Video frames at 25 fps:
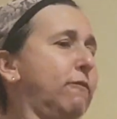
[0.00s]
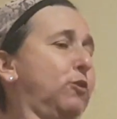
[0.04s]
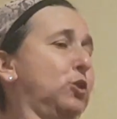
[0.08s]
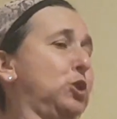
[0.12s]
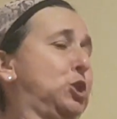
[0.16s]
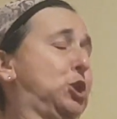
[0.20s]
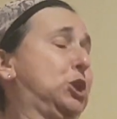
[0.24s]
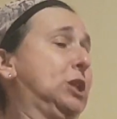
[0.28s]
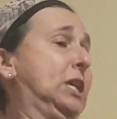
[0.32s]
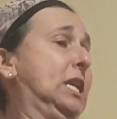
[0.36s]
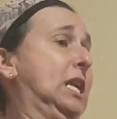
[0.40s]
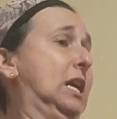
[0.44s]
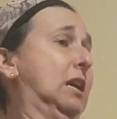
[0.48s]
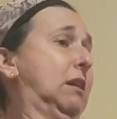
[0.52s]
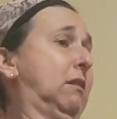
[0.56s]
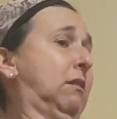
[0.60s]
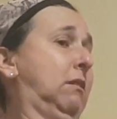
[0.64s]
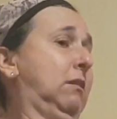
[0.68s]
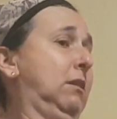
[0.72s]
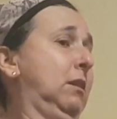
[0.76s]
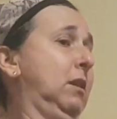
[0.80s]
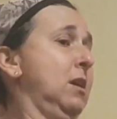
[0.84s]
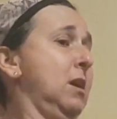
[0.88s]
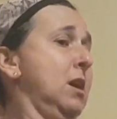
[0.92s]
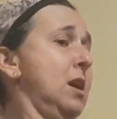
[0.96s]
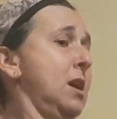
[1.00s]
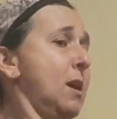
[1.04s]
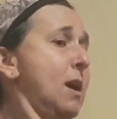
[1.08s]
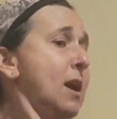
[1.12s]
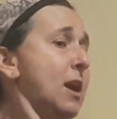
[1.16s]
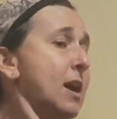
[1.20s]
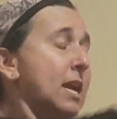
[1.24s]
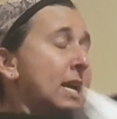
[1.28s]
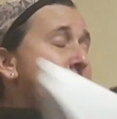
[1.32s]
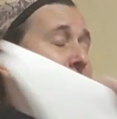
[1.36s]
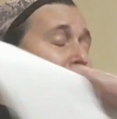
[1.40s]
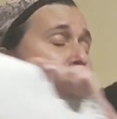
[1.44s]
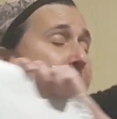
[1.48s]
for shit?
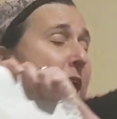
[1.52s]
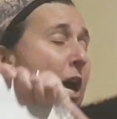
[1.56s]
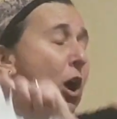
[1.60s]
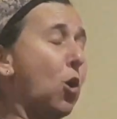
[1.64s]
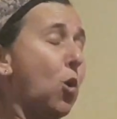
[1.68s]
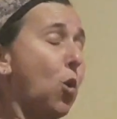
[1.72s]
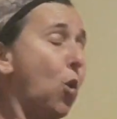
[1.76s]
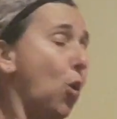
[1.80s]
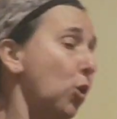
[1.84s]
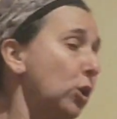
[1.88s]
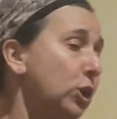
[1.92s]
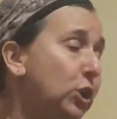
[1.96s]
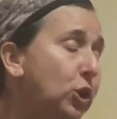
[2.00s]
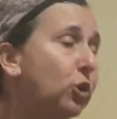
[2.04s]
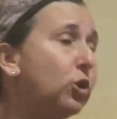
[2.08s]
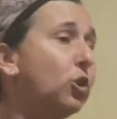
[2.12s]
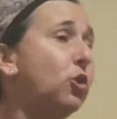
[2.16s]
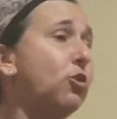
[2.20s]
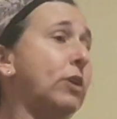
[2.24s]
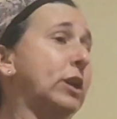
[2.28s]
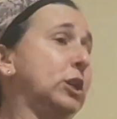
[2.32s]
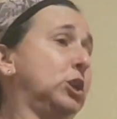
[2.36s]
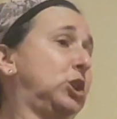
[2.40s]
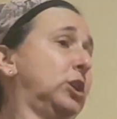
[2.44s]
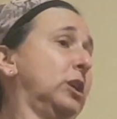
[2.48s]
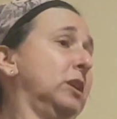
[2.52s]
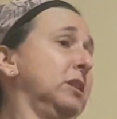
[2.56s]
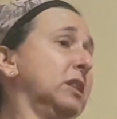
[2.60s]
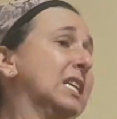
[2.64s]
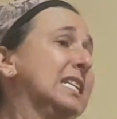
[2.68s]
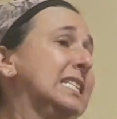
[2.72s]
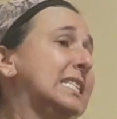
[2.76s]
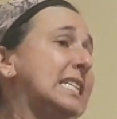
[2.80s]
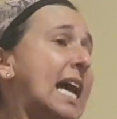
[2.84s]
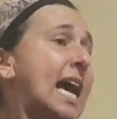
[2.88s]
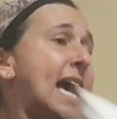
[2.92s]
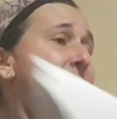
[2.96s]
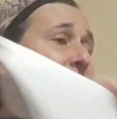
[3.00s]
Let out all the aggression. The
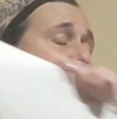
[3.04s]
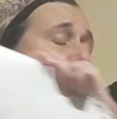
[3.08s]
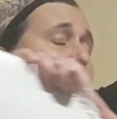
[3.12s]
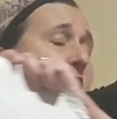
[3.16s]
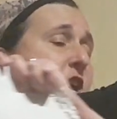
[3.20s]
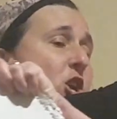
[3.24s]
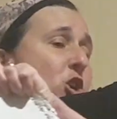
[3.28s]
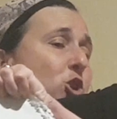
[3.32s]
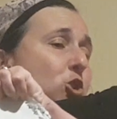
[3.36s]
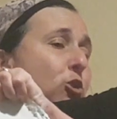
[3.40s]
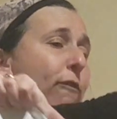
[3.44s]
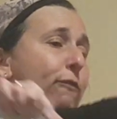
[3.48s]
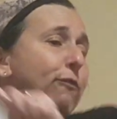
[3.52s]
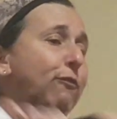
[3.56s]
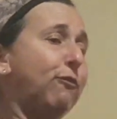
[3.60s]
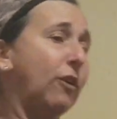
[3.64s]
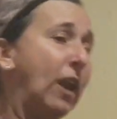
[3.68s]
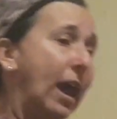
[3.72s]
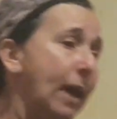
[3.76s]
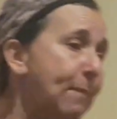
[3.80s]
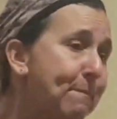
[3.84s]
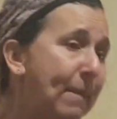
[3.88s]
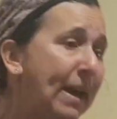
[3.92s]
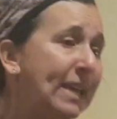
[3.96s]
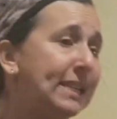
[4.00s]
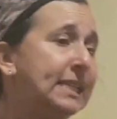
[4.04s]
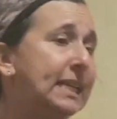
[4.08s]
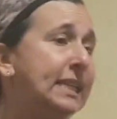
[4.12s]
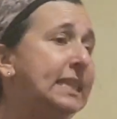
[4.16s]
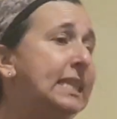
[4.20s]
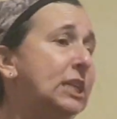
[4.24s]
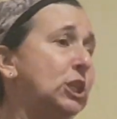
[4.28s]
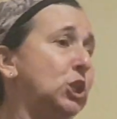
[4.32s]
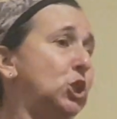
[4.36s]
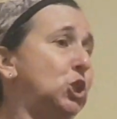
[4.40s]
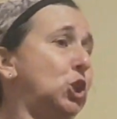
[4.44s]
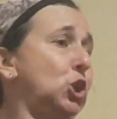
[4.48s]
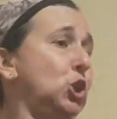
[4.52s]
day your flatmate did
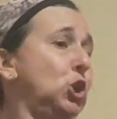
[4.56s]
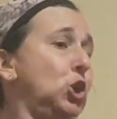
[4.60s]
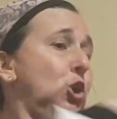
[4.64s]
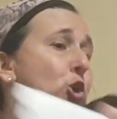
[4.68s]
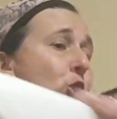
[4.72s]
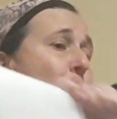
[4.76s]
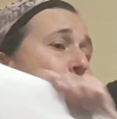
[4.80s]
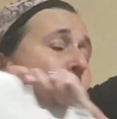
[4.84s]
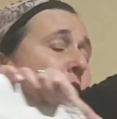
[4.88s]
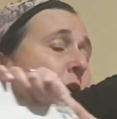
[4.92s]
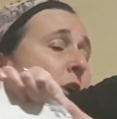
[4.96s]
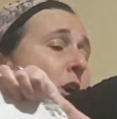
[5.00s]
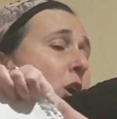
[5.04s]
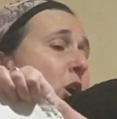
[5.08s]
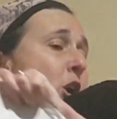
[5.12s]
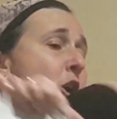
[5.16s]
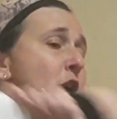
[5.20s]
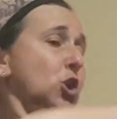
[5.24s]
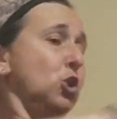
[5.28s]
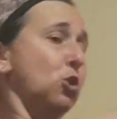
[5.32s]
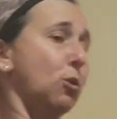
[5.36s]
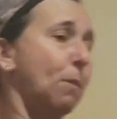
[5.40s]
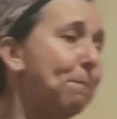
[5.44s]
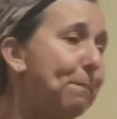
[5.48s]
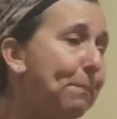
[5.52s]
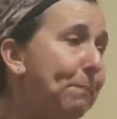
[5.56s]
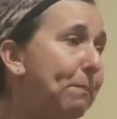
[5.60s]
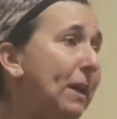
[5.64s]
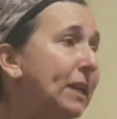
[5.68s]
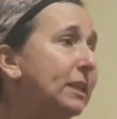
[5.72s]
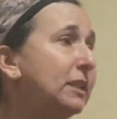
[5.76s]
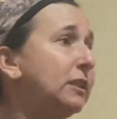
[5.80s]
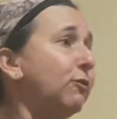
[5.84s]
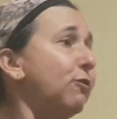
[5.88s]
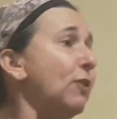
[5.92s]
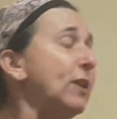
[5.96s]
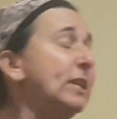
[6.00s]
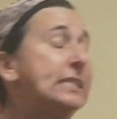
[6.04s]
this to you, your
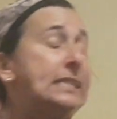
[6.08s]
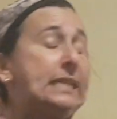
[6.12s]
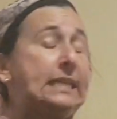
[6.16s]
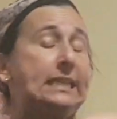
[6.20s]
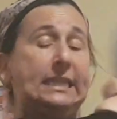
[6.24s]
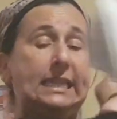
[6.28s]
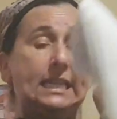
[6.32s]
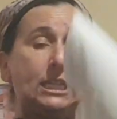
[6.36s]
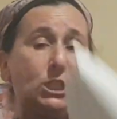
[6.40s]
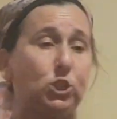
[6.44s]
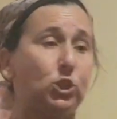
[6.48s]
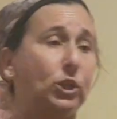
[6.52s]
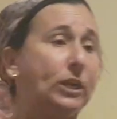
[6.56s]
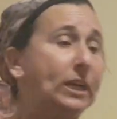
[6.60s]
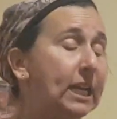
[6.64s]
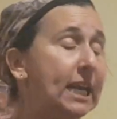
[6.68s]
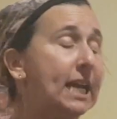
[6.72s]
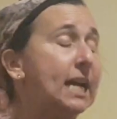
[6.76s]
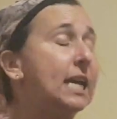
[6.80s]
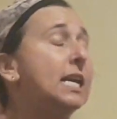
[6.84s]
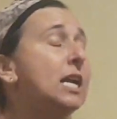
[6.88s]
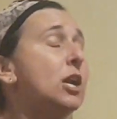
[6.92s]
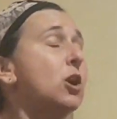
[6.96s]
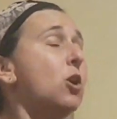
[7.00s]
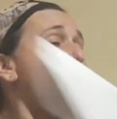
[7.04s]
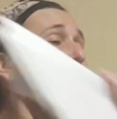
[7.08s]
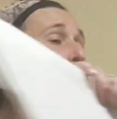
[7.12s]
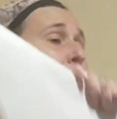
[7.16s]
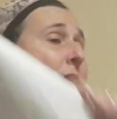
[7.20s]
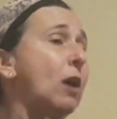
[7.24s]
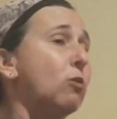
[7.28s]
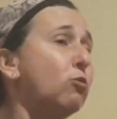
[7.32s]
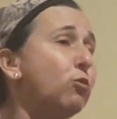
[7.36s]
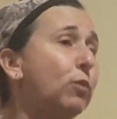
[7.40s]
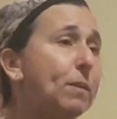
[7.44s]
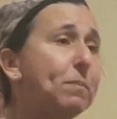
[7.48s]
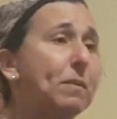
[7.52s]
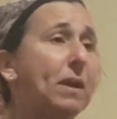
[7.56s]
best friend did this, let it all
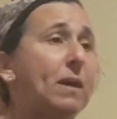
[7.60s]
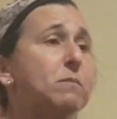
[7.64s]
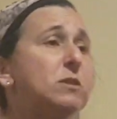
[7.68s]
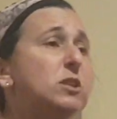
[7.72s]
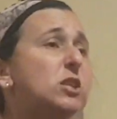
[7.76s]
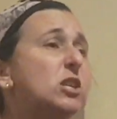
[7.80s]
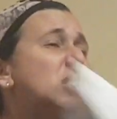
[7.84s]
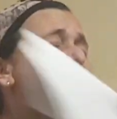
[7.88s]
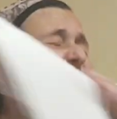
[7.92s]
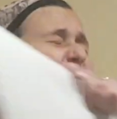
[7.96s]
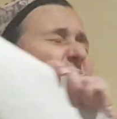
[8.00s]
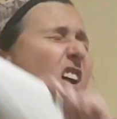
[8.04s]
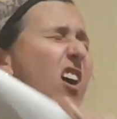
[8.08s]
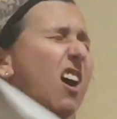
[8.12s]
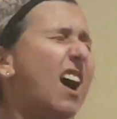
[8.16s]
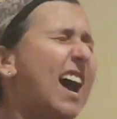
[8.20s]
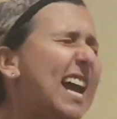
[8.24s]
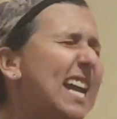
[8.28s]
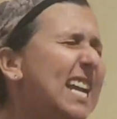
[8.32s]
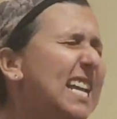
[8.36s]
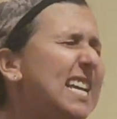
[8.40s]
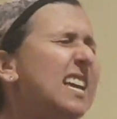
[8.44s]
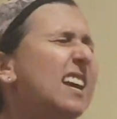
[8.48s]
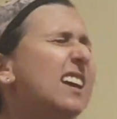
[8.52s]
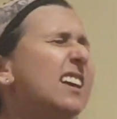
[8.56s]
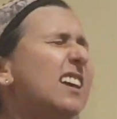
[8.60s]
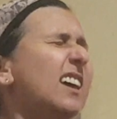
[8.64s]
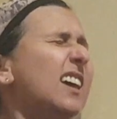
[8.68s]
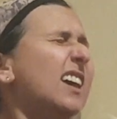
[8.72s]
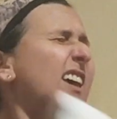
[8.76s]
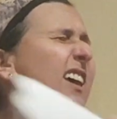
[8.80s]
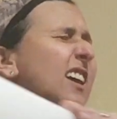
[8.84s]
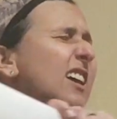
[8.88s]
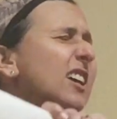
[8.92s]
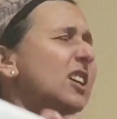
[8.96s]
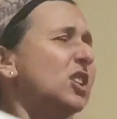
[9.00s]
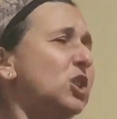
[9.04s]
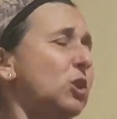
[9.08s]
out. Rip it up into tiny.
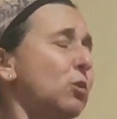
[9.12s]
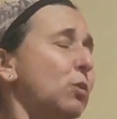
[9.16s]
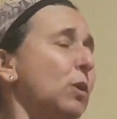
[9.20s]
So